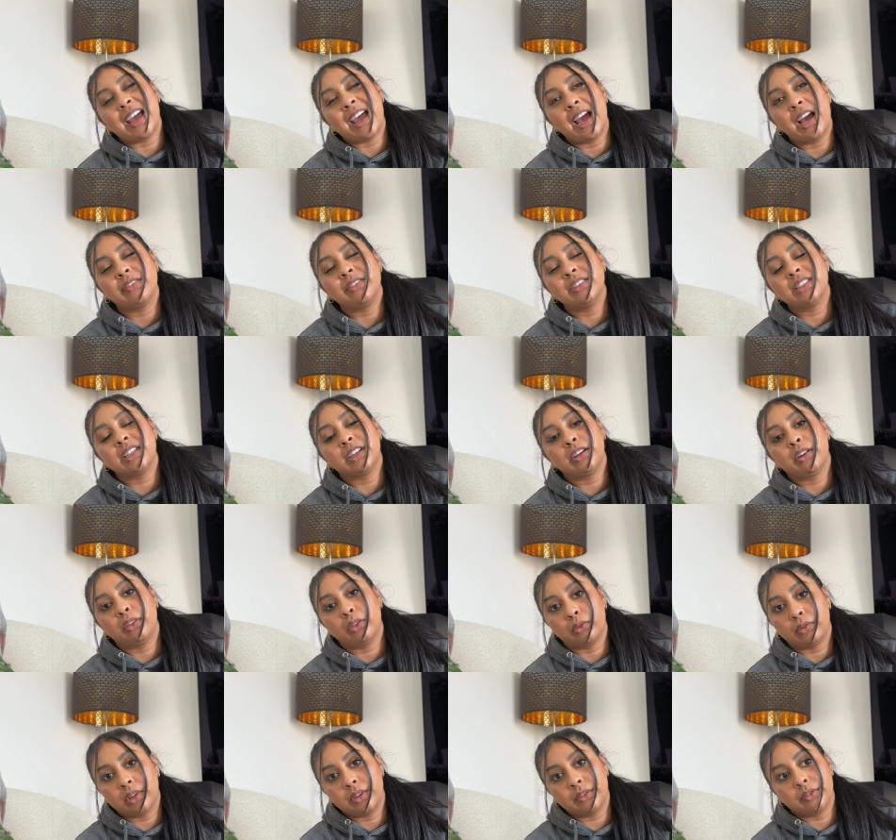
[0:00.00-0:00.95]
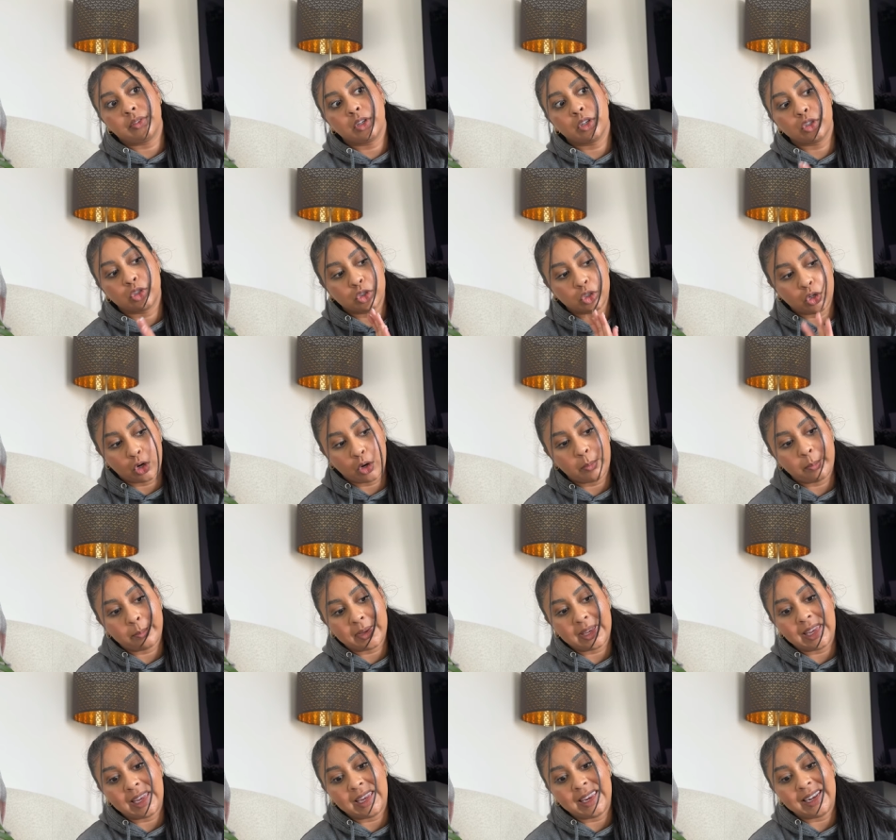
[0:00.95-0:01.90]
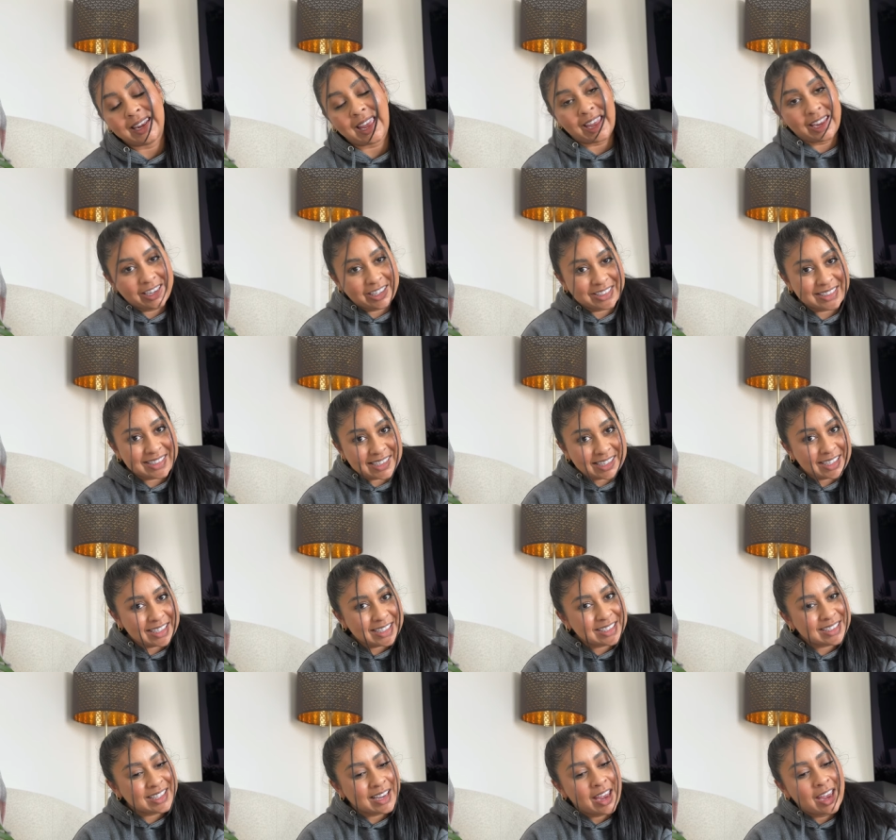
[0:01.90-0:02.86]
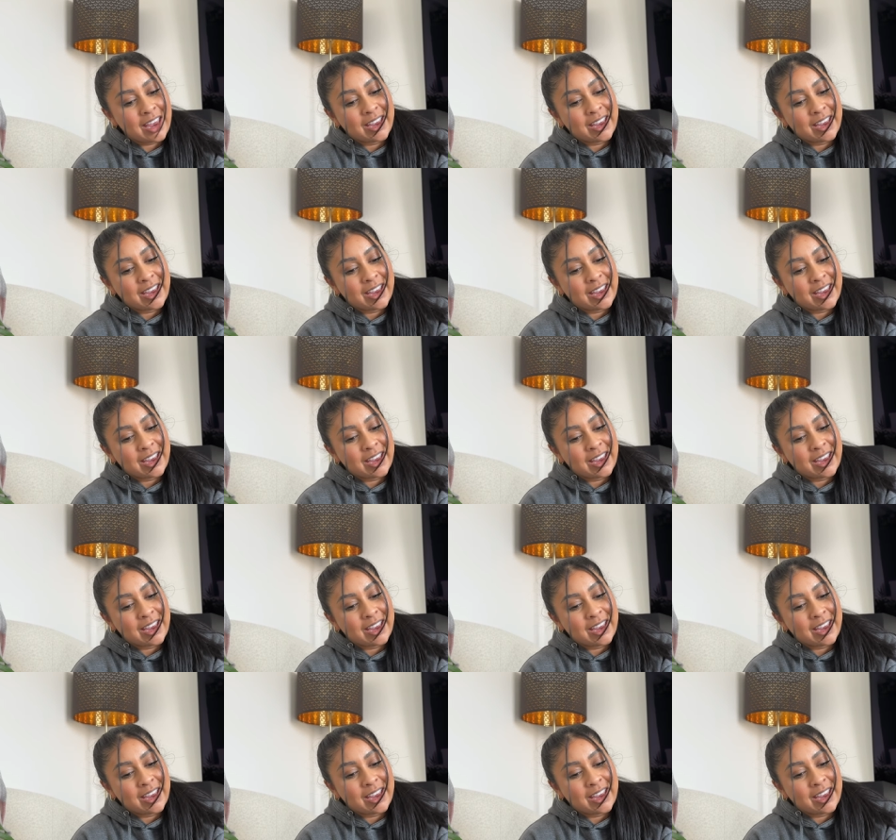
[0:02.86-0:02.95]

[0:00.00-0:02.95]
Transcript: haven't done a thrift shop in ages.